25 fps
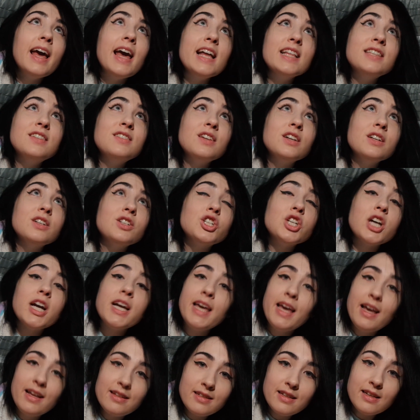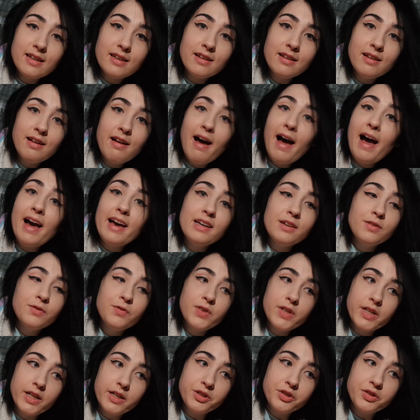It's gigantic. I
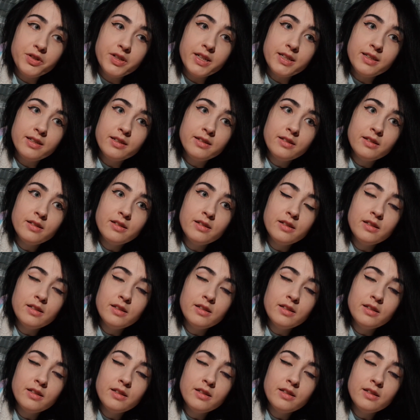can fit under it.